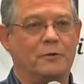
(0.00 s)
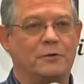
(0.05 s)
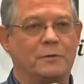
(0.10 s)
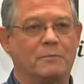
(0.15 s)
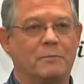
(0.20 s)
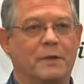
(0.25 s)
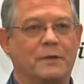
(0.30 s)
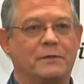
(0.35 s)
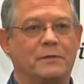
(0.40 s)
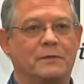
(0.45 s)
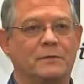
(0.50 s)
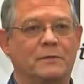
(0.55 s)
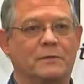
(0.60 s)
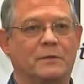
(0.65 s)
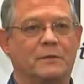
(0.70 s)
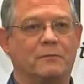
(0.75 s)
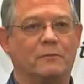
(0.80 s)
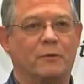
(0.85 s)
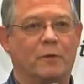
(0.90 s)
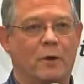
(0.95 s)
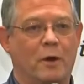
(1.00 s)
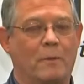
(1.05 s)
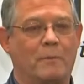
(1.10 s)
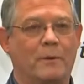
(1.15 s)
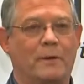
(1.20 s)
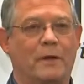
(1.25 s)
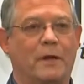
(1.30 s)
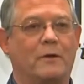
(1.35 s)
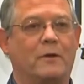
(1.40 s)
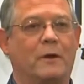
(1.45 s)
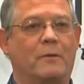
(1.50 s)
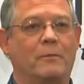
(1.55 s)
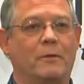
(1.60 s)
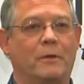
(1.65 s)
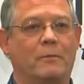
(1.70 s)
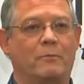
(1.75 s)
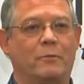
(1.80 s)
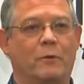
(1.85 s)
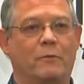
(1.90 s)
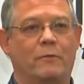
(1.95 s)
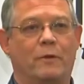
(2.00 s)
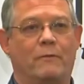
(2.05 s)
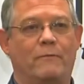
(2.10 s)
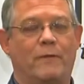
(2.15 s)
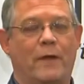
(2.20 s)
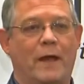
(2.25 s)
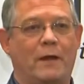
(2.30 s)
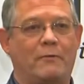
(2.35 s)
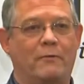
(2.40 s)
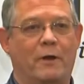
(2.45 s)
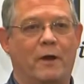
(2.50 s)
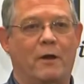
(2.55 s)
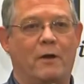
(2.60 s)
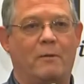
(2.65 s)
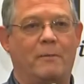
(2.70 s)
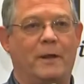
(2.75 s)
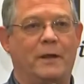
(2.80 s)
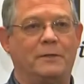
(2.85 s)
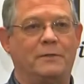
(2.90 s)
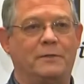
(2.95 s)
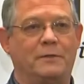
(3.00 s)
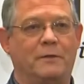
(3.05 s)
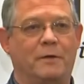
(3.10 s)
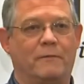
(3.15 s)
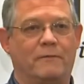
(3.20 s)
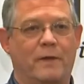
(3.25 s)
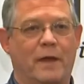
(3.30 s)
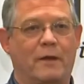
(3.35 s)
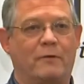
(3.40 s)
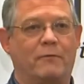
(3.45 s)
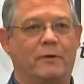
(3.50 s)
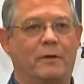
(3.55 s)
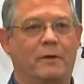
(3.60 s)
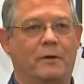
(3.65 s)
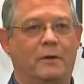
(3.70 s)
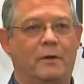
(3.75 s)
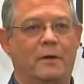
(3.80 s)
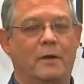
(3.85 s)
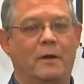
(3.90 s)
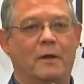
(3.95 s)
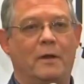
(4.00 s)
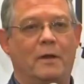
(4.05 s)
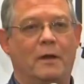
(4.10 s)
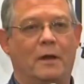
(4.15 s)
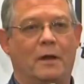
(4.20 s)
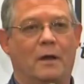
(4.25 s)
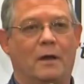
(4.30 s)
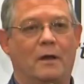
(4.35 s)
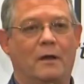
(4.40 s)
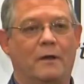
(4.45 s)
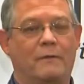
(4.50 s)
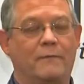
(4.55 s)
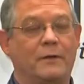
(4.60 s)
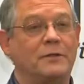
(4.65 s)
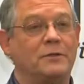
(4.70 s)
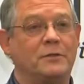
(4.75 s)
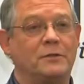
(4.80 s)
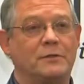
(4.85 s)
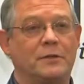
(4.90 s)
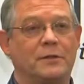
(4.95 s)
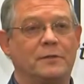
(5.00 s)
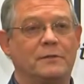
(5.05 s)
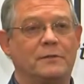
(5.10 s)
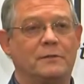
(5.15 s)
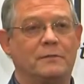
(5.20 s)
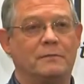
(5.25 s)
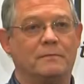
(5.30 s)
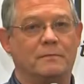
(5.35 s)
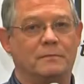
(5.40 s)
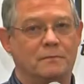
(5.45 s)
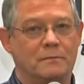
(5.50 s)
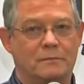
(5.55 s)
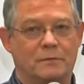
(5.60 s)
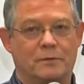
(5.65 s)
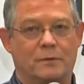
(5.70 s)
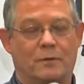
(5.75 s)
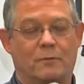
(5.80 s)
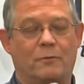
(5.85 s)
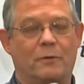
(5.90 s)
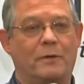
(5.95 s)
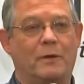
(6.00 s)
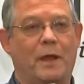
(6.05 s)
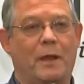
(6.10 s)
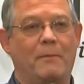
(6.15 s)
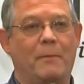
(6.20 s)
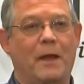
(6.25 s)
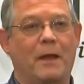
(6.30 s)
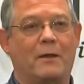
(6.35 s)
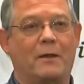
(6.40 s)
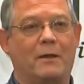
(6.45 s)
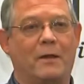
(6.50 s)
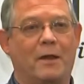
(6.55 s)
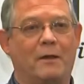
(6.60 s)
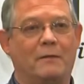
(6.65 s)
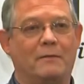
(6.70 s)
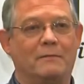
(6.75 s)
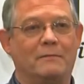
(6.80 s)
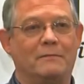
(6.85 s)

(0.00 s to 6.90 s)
some business, and we're helping that company improve their factory automation, their factory uh, efficiencies. So we came back again.